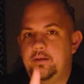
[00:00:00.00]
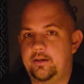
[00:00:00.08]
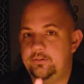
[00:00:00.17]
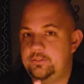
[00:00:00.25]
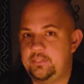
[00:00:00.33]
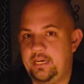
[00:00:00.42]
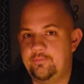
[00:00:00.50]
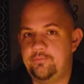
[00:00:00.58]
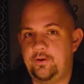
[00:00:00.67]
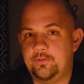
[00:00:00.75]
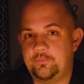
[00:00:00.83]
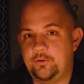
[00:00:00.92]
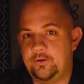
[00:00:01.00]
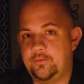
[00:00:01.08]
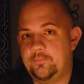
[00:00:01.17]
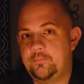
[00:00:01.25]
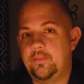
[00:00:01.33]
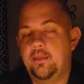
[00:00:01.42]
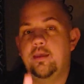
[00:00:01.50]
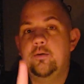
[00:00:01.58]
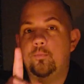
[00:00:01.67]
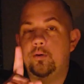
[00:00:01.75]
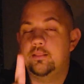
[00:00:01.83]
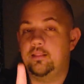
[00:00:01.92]
I understand Fallsburg.
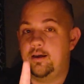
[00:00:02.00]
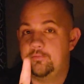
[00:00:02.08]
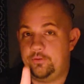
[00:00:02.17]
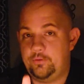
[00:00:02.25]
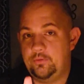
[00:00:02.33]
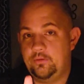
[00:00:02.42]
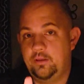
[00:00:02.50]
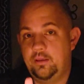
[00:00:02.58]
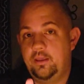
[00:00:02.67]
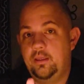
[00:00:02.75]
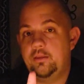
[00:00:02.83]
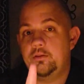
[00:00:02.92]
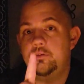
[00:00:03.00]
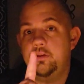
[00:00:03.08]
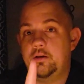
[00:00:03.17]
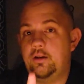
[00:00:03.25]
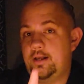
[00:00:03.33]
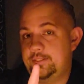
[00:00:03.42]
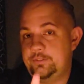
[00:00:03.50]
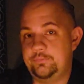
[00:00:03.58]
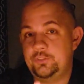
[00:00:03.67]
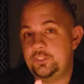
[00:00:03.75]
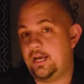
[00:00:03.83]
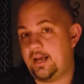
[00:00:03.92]
We love you. You did an
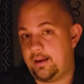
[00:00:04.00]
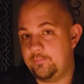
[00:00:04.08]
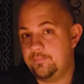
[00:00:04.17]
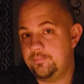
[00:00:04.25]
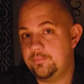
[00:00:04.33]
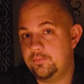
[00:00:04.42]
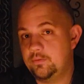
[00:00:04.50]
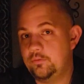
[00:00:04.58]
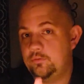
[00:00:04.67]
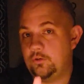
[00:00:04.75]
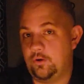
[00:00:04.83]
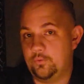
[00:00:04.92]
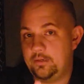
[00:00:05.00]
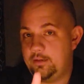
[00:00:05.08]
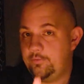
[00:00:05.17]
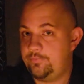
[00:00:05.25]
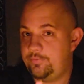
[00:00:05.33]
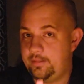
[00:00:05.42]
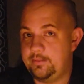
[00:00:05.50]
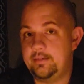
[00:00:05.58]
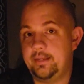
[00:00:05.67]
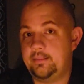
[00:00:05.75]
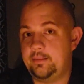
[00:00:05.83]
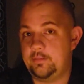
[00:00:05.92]
awesome job. Don't get offended
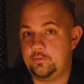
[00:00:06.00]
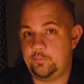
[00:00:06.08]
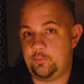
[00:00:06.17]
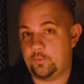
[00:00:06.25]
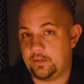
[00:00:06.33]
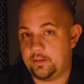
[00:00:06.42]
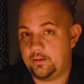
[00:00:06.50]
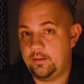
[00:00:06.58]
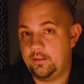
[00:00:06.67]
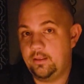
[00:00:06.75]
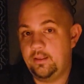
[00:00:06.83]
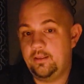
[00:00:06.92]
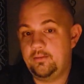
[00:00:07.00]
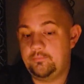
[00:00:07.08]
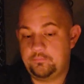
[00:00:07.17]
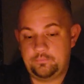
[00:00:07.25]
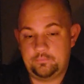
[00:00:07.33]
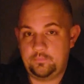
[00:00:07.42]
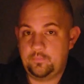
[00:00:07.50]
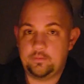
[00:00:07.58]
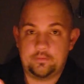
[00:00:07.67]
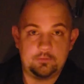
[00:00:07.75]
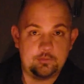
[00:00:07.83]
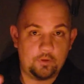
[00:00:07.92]
at this point.
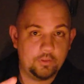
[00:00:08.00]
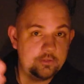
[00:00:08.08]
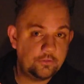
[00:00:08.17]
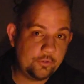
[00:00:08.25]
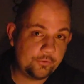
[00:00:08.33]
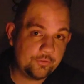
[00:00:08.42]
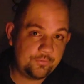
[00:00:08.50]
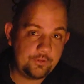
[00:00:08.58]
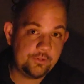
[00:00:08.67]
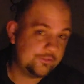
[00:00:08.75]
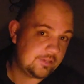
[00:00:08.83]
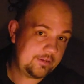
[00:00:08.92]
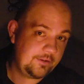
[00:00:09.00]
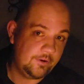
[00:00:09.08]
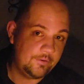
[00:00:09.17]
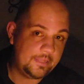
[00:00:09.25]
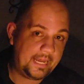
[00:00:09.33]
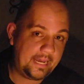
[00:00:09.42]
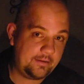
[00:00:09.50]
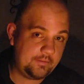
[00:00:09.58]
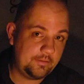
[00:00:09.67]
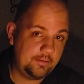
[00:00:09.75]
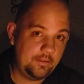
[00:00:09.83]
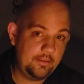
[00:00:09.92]
It's only 2 reviews, I know that,